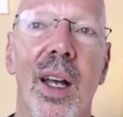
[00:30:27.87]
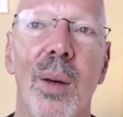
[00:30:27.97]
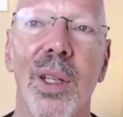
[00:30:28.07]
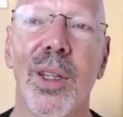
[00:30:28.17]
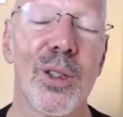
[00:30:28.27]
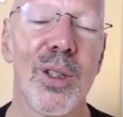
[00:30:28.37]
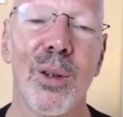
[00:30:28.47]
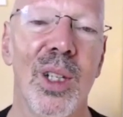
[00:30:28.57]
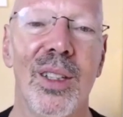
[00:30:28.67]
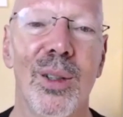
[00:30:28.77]
But there's no
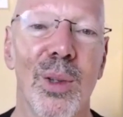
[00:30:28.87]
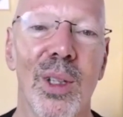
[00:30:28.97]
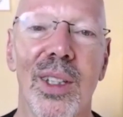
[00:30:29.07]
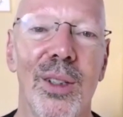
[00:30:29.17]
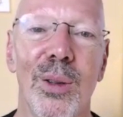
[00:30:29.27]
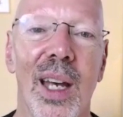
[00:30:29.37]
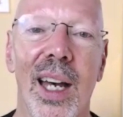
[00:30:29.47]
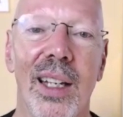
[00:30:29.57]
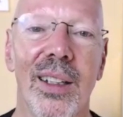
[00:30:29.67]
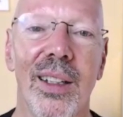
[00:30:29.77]
need to really do
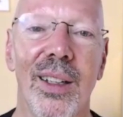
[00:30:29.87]
that. Right.